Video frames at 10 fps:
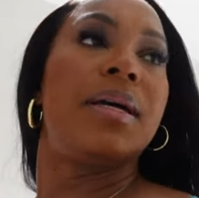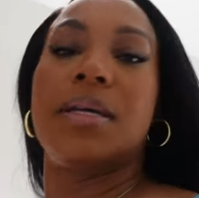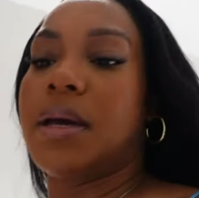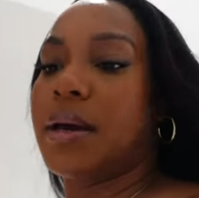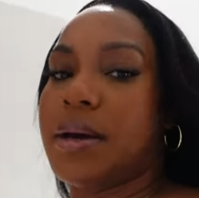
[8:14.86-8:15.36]

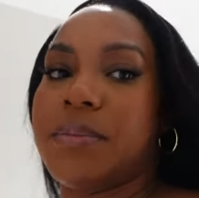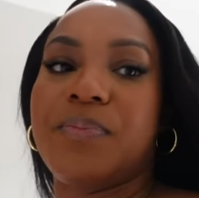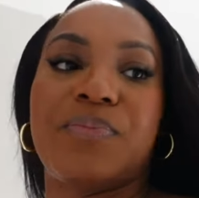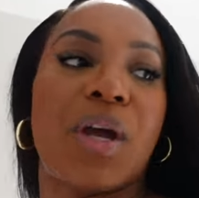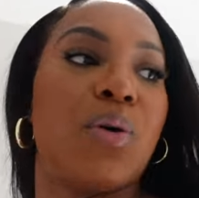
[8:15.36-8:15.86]

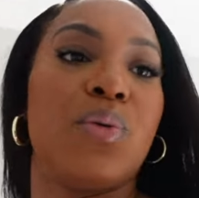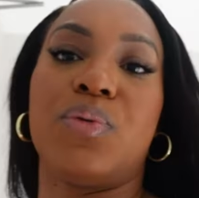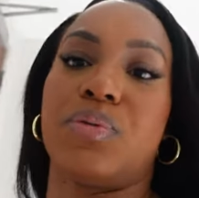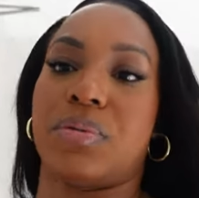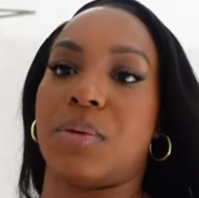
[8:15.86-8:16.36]
yeah.
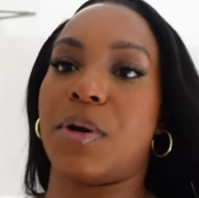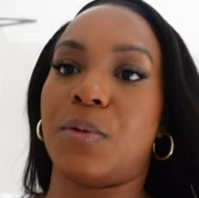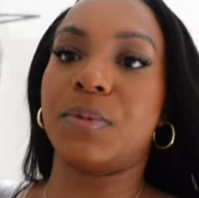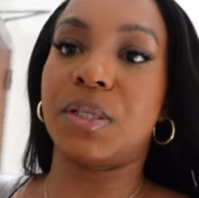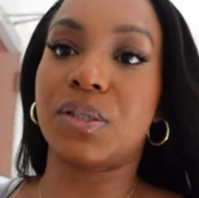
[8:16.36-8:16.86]
Oh, let me
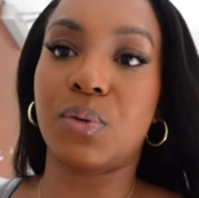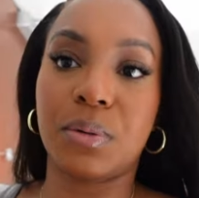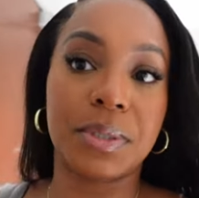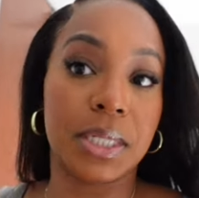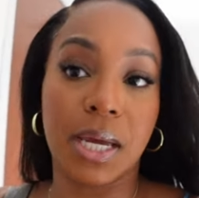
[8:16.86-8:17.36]
open this door
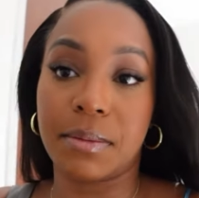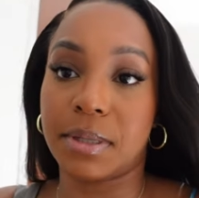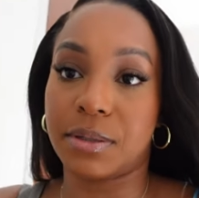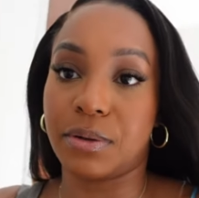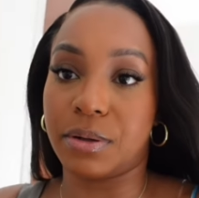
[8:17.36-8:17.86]
with a
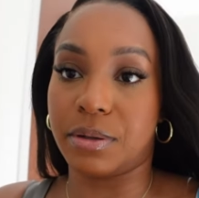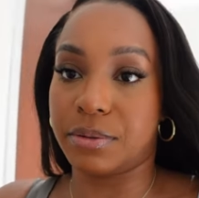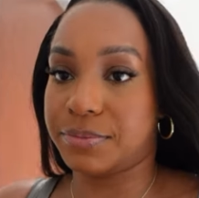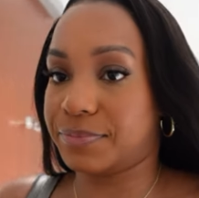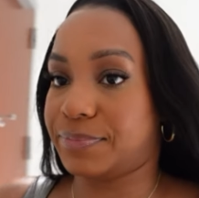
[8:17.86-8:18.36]
napkin, girl.
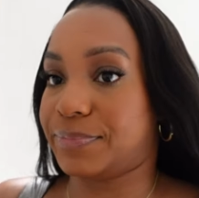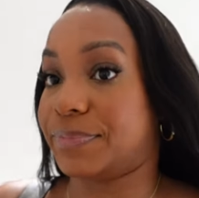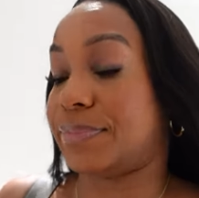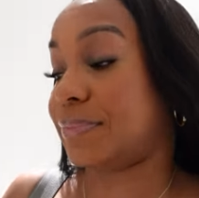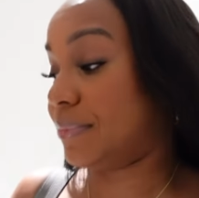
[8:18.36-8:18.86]

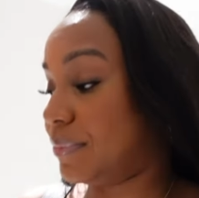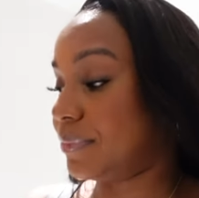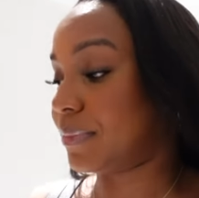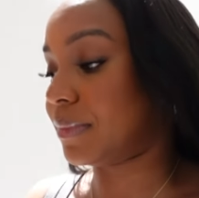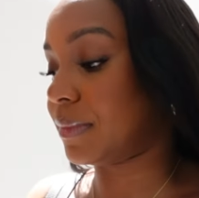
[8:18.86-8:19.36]

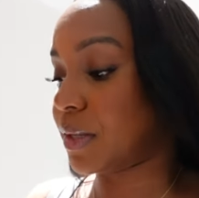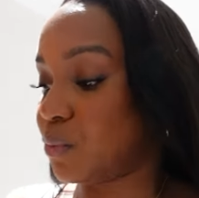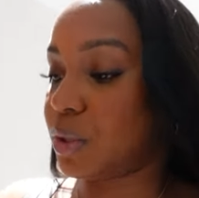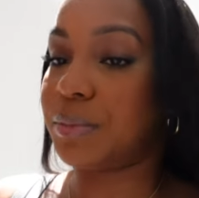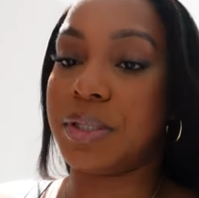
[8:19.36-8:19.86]
Oh,
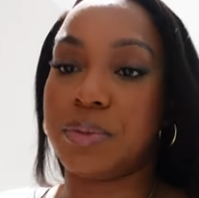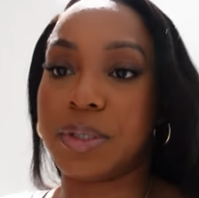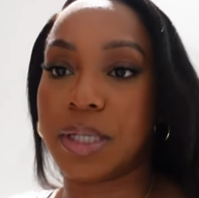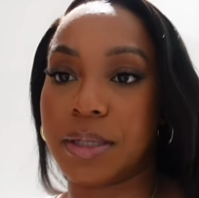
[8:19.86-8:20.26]
what are we doing?